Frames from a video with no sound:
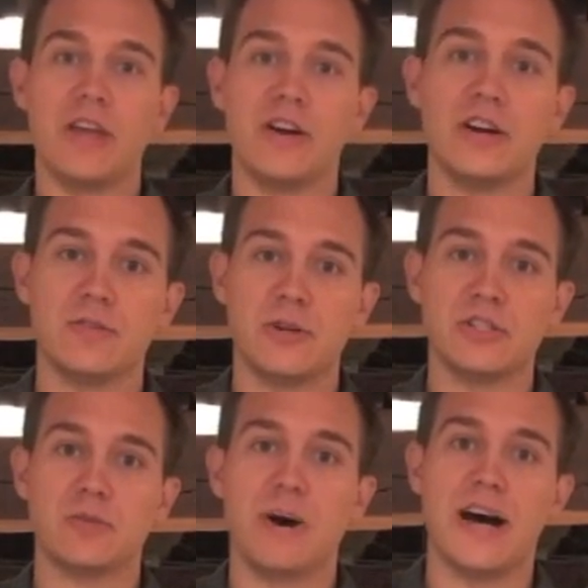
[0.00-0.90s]
here as
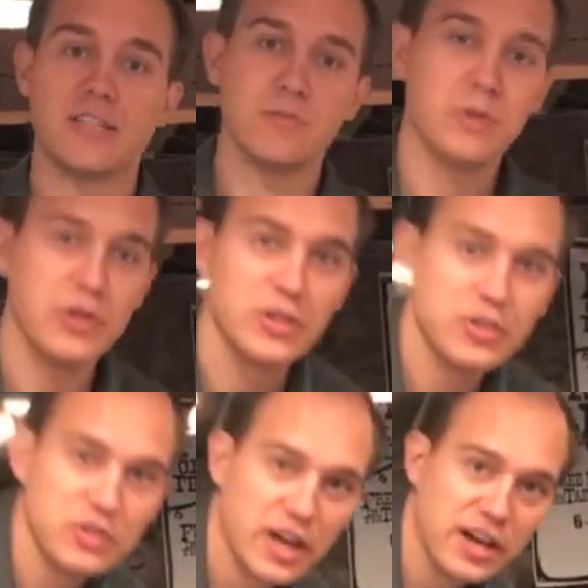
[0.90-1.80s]
much as possible.
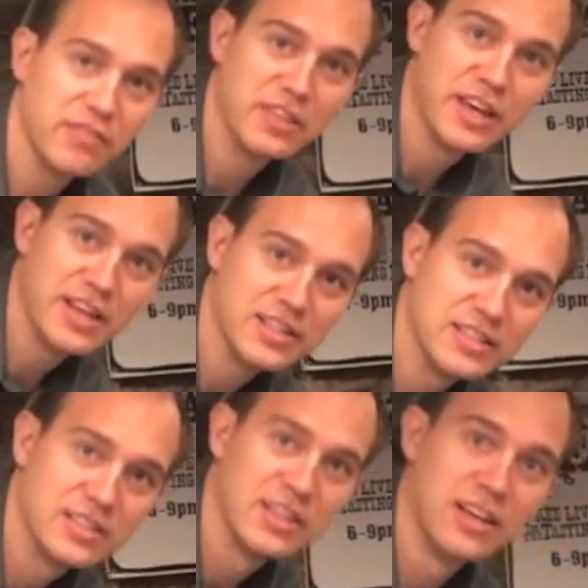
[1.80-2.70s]
None of
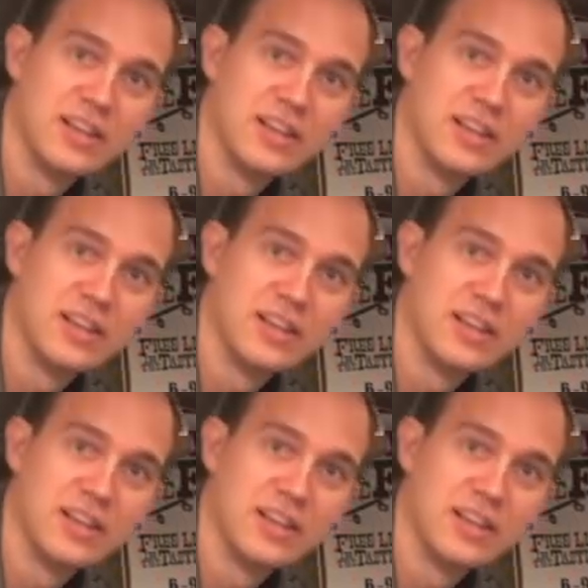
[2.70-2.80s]
this.